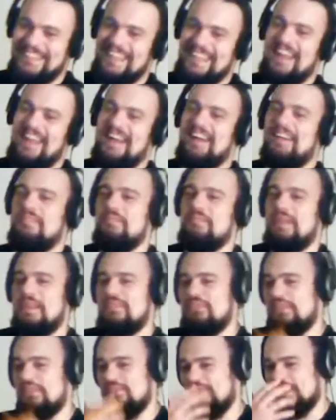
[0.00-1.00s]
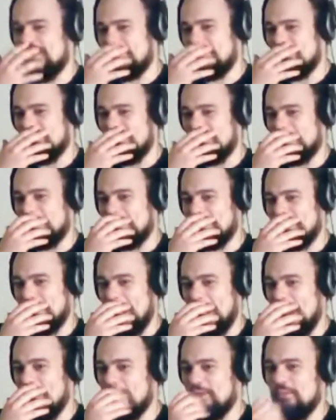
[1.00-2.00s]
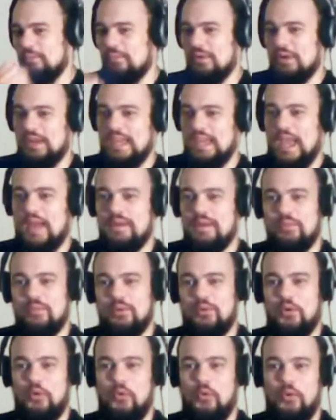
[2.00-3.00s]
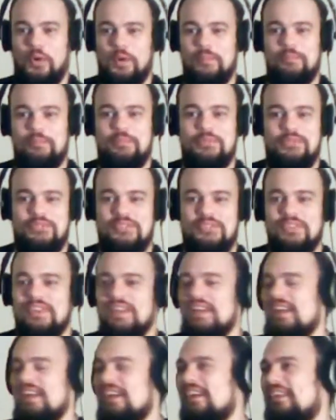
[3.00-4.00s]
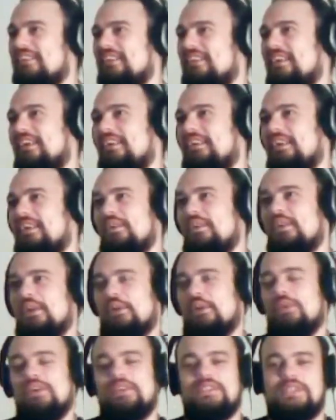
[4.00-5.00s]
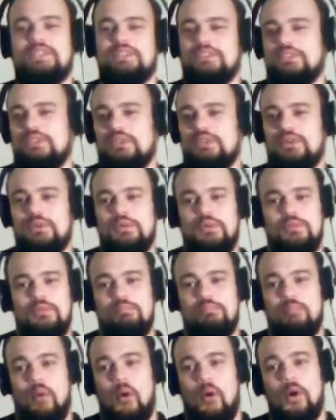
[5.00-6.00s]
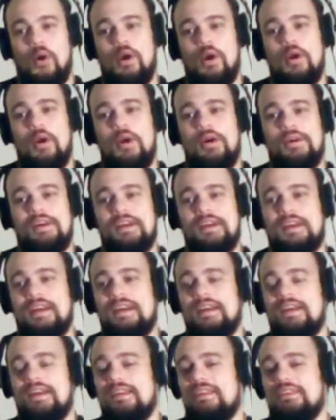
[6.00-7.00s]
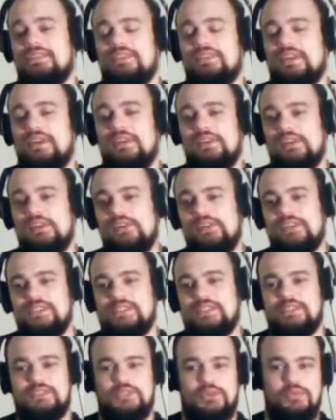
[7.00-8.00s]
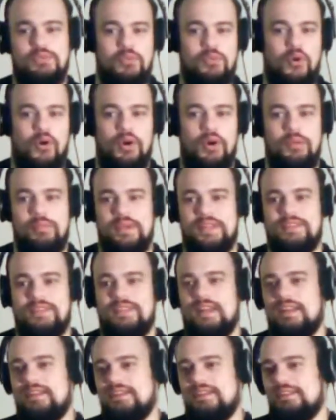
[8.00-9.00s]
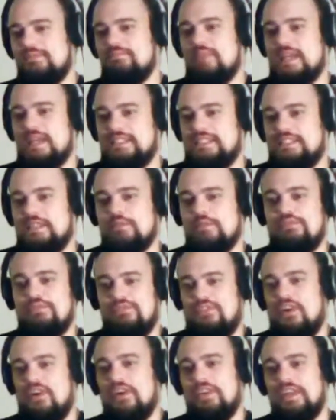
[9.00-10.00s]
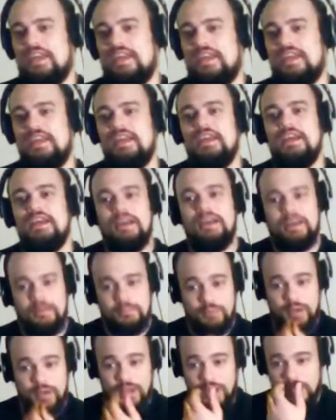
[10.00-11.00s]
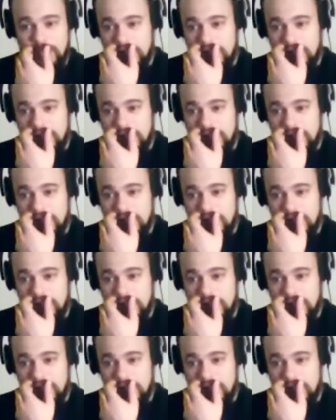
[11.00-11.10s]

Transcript: yeah, it makes me think of like Cannibal Corpse. Their lyrics are so their lyrics are so morbid that it makes them funny. But,